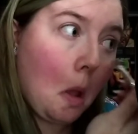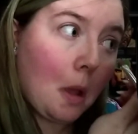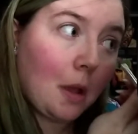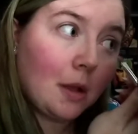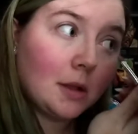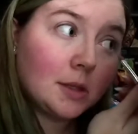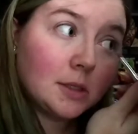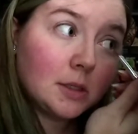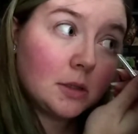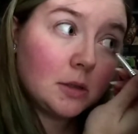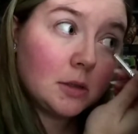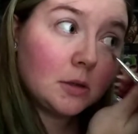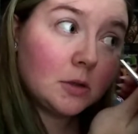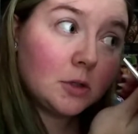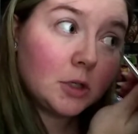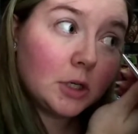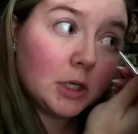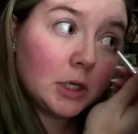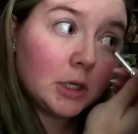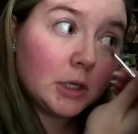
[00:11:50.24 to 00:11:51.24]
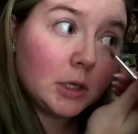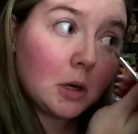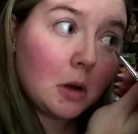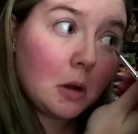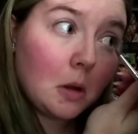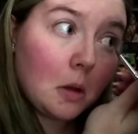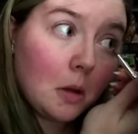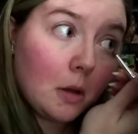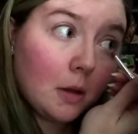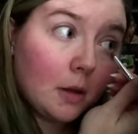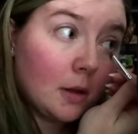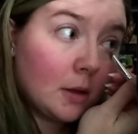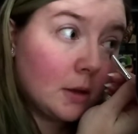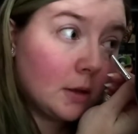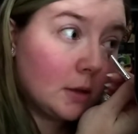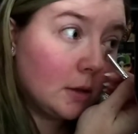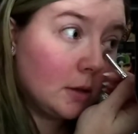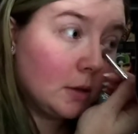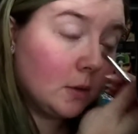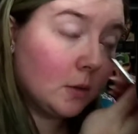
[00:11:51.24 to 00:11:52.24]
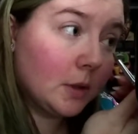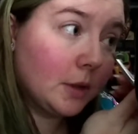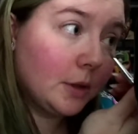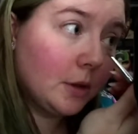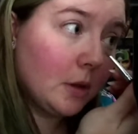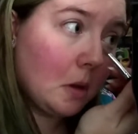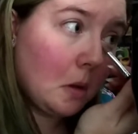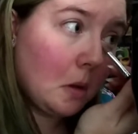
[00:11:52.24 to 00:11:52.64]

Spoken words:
that's a little trickier to deal with.